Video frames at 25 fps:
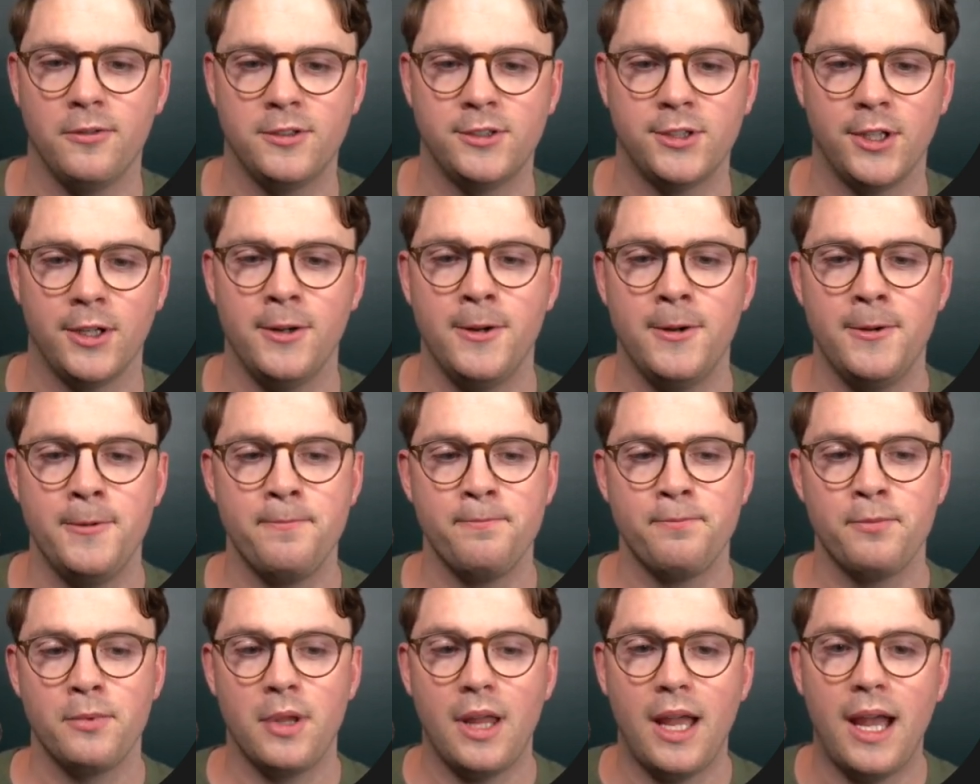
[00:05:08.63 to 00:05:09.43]
So
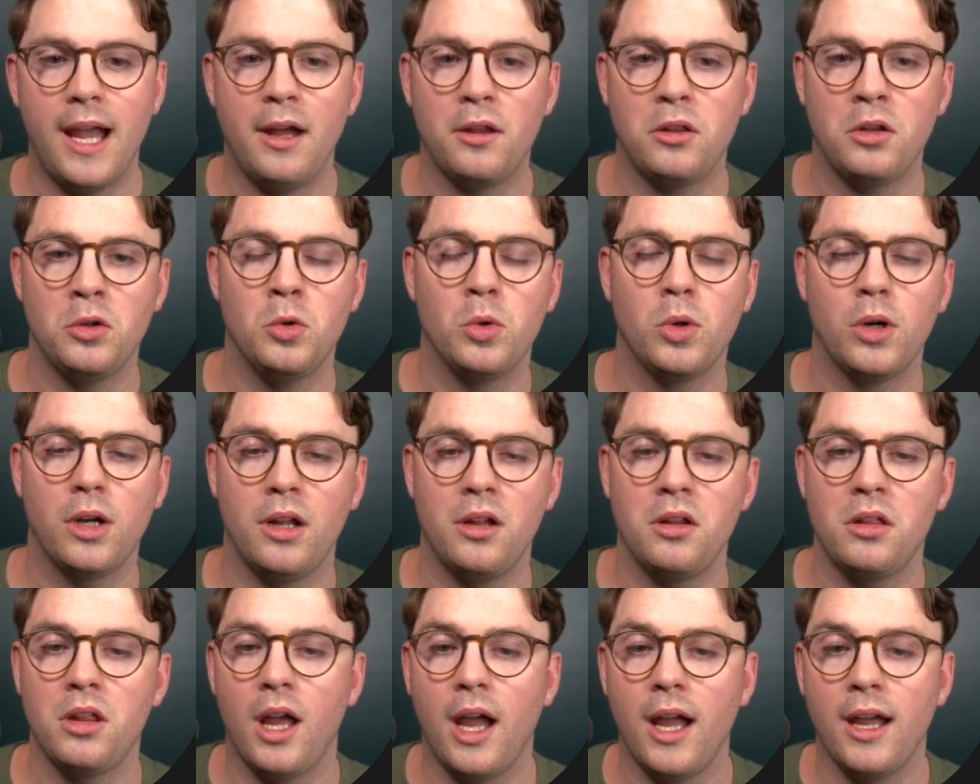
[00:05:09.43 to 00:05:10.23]
as an
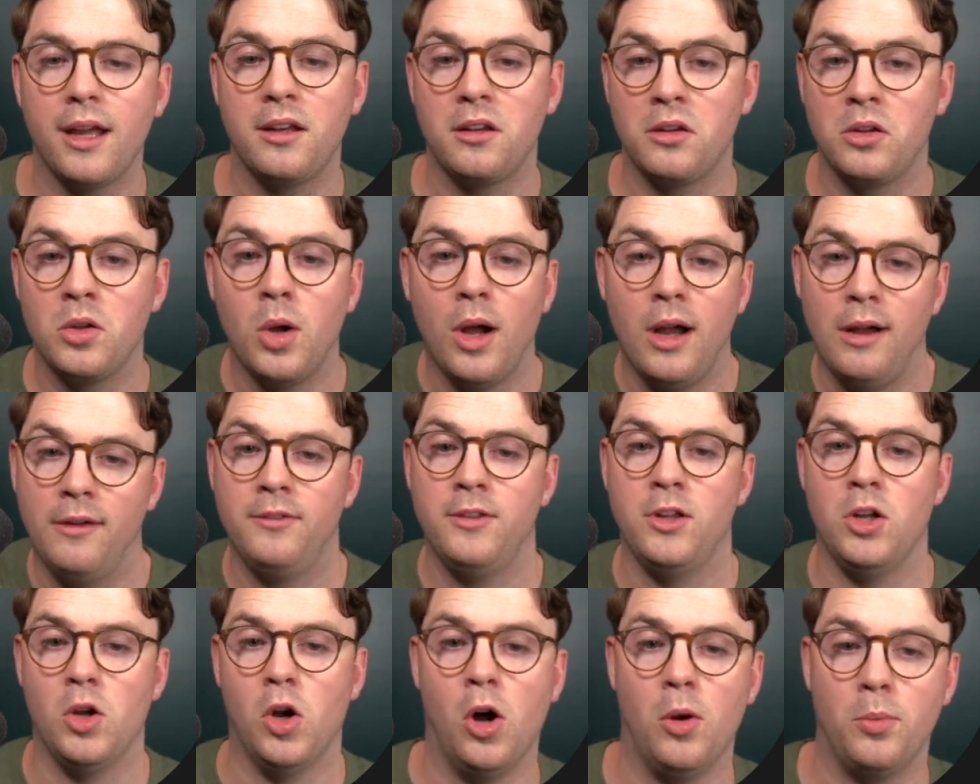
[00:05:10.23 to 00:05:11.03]
organizer, I still have
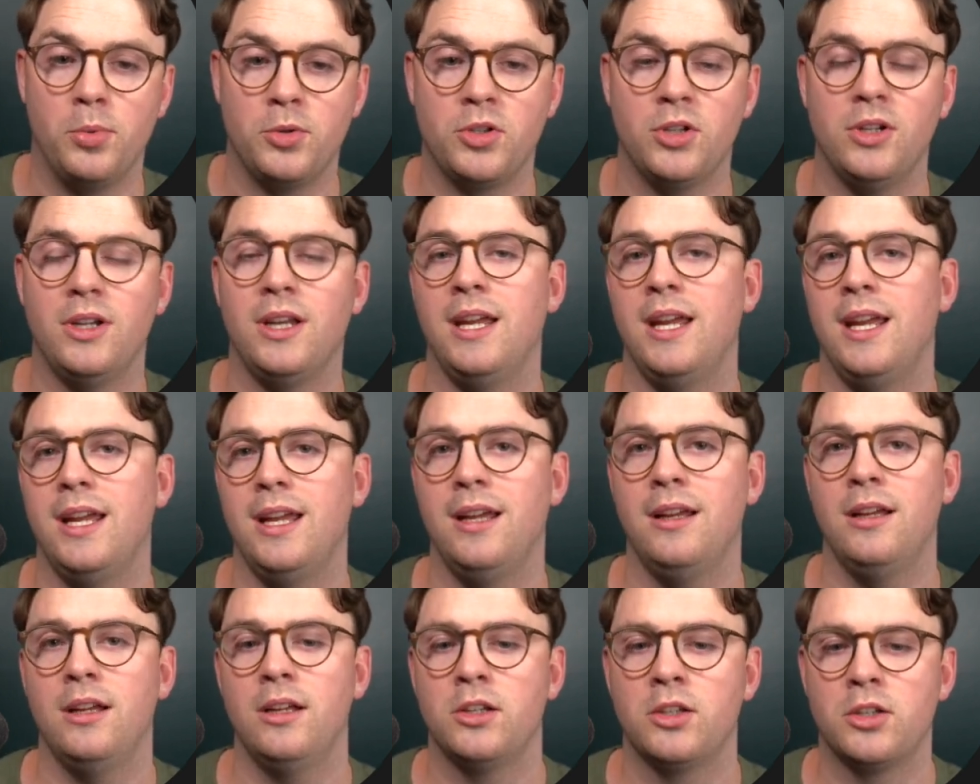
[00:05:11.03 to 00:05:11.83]
the option
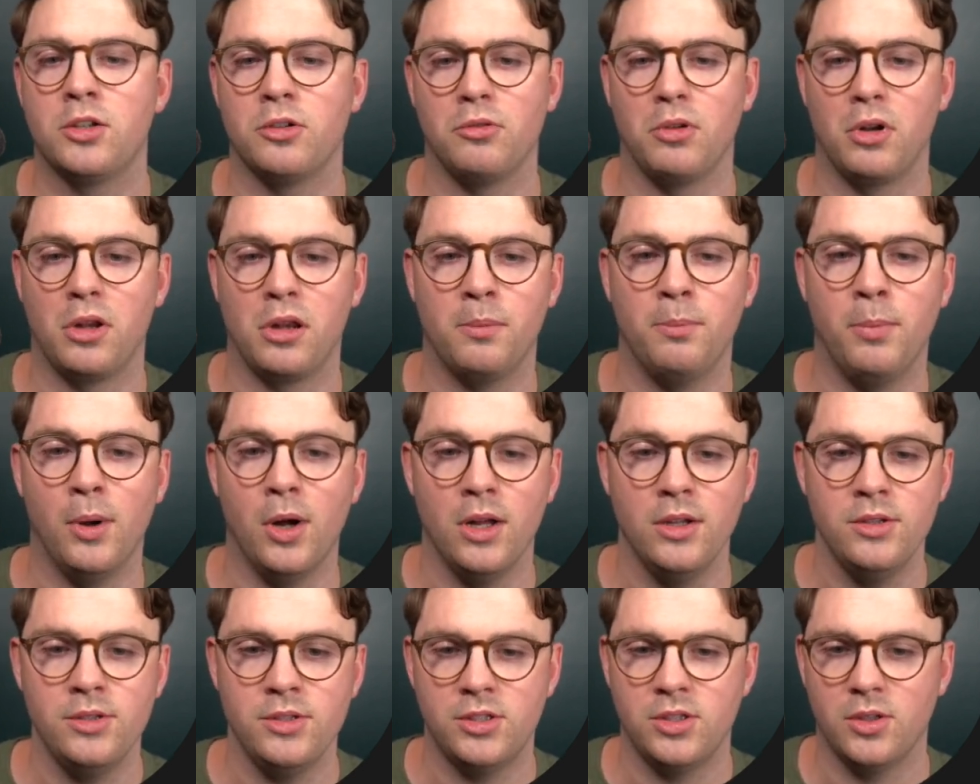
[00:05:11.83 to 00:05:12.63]
here to
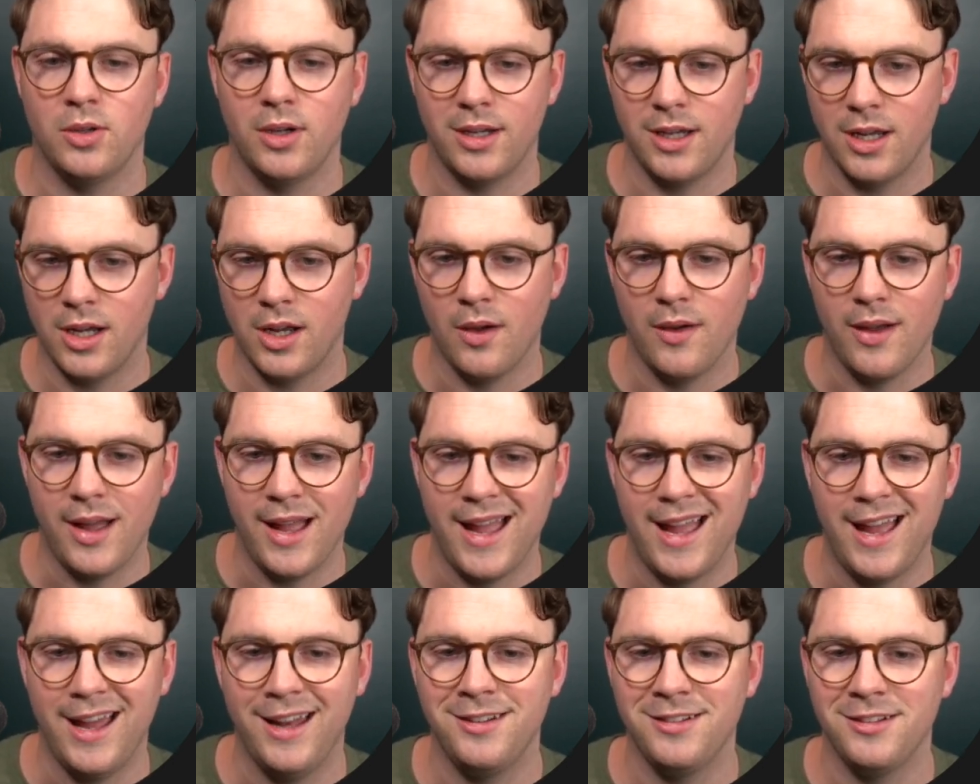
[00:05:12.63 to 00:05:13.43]
respond. So I could go
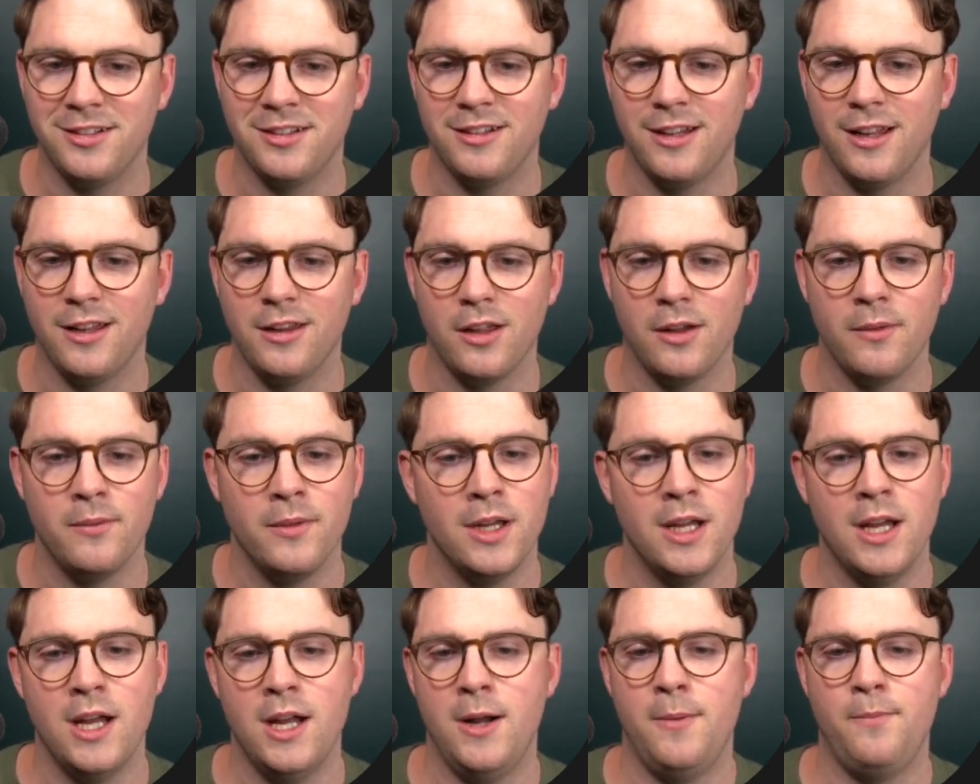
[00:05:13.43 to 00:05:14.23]
ahead and say that,
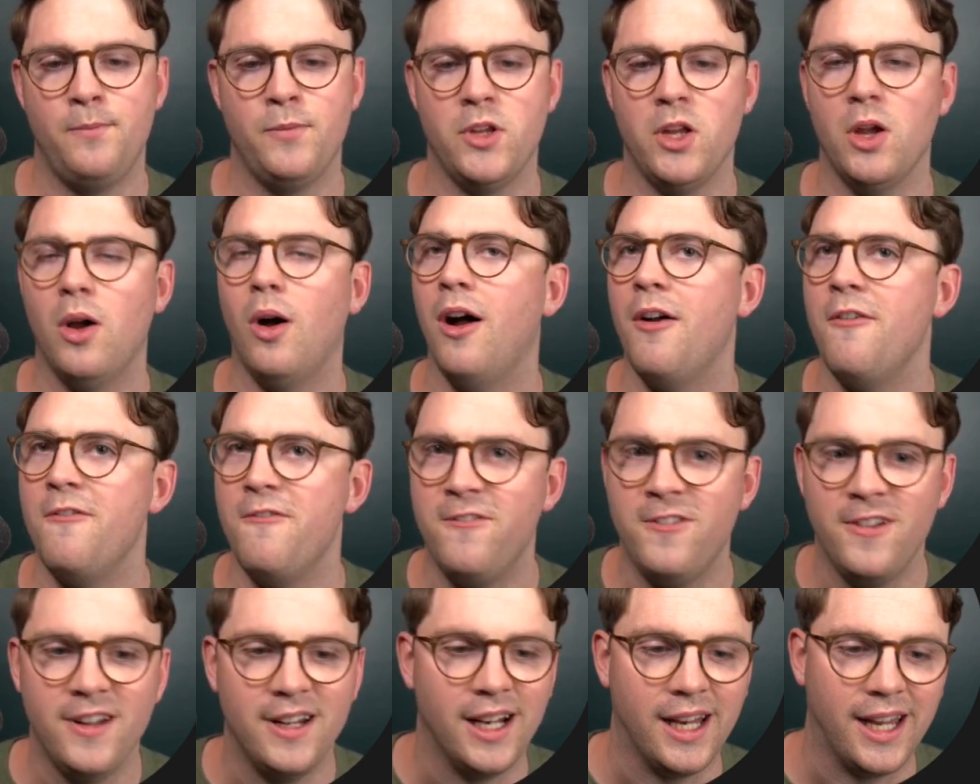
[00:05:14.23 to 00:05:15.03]
you know, I'm
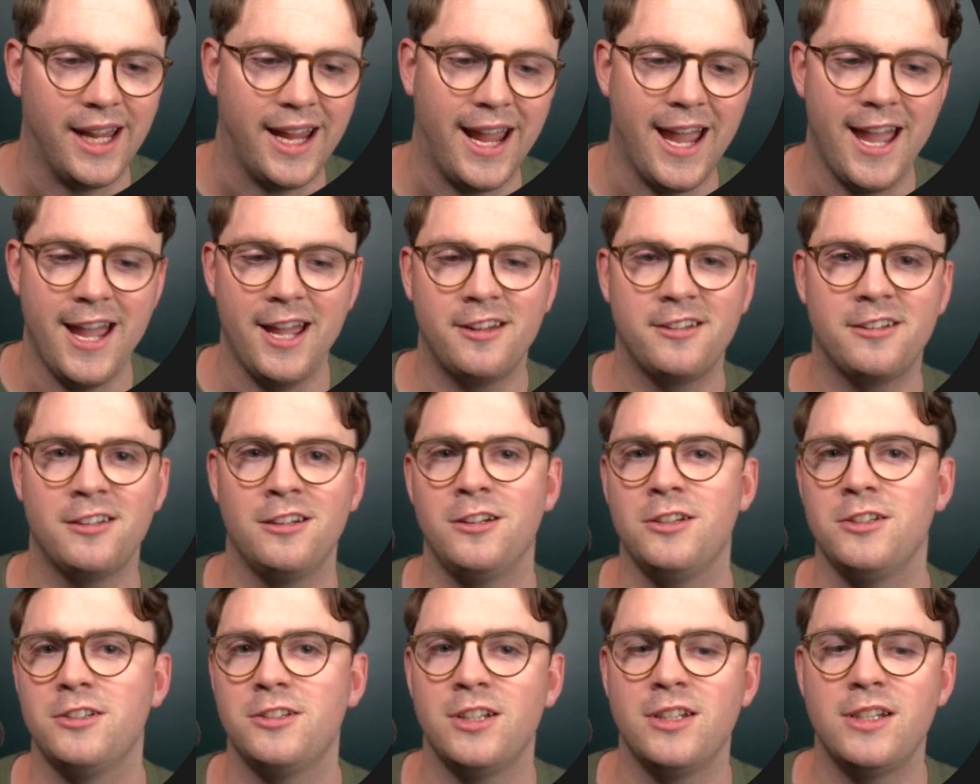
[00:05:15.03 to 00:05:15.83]
feeling
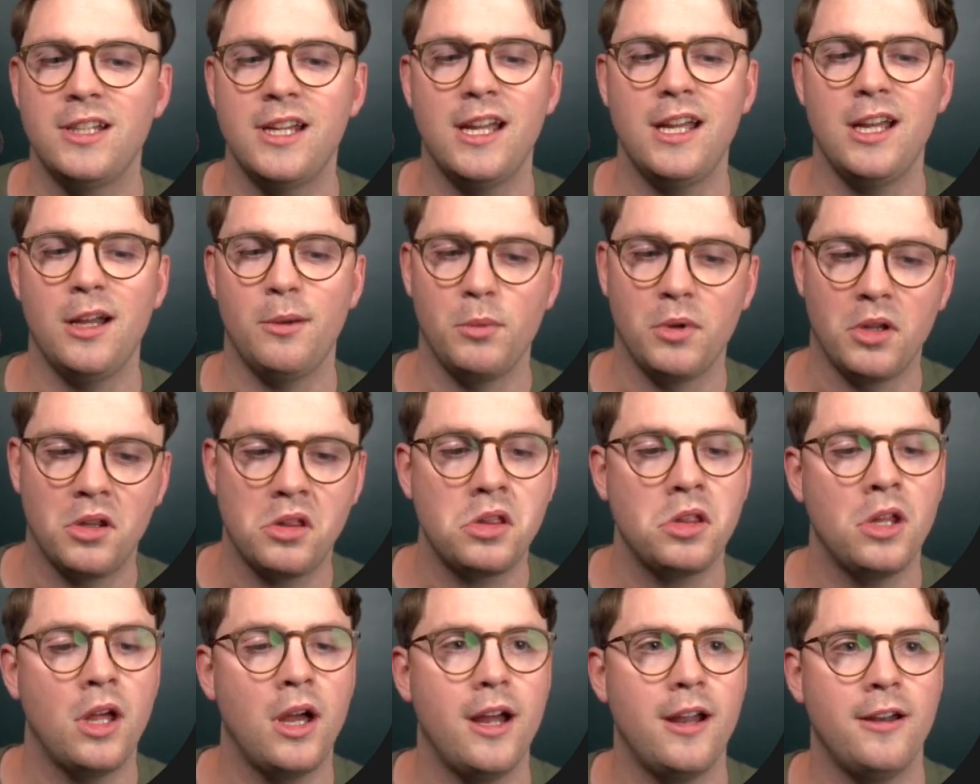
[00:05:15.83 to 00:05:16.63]
excellent today. I'm
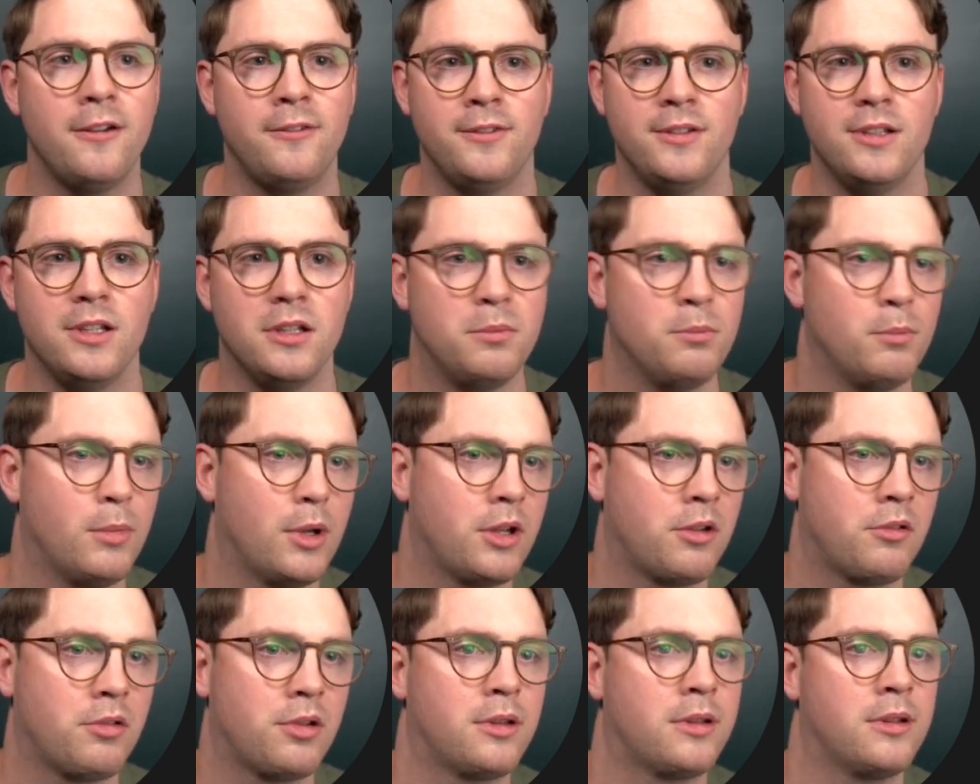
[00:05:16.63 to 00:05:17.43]
excited for this
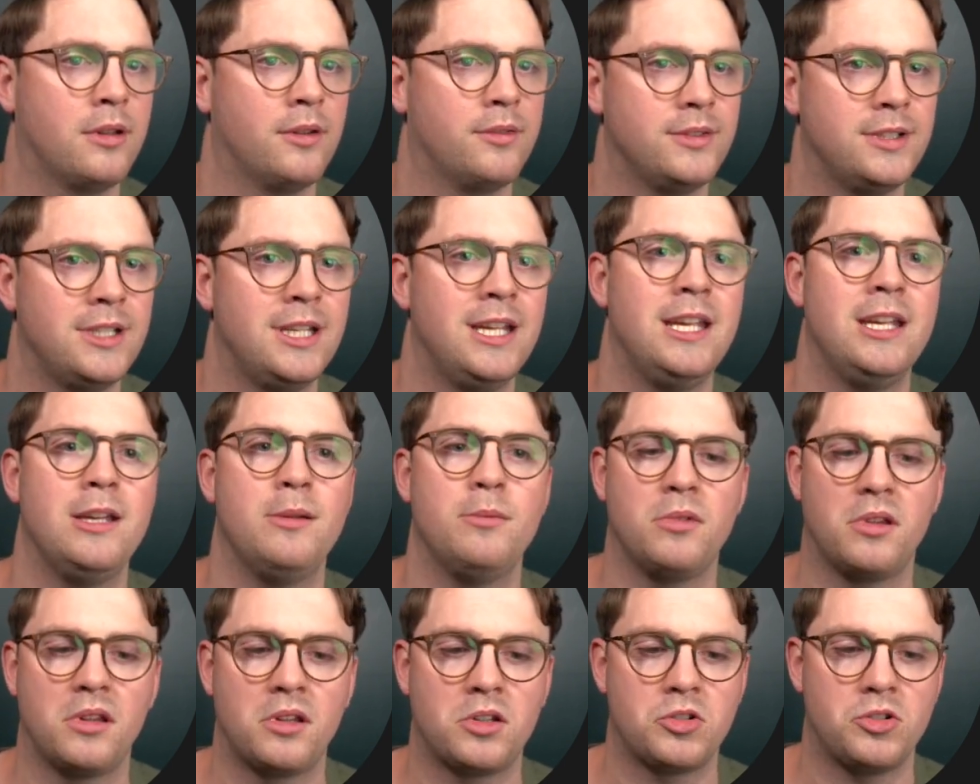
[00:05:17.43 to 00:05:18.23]
Microsoft
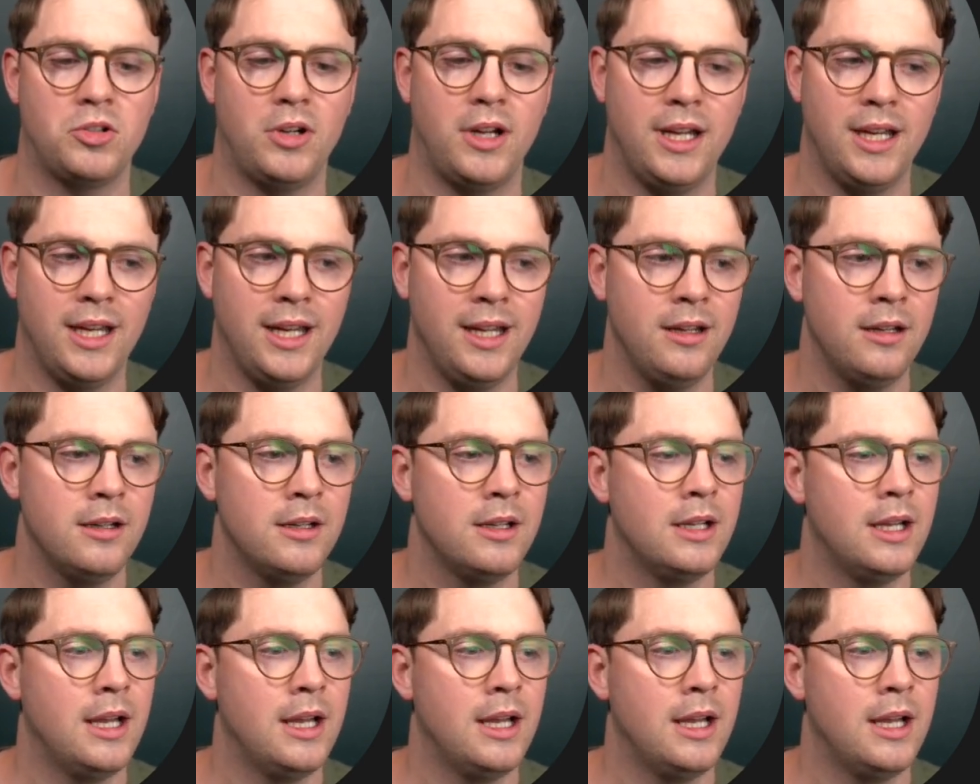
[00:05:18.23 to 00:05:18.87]
Teams training.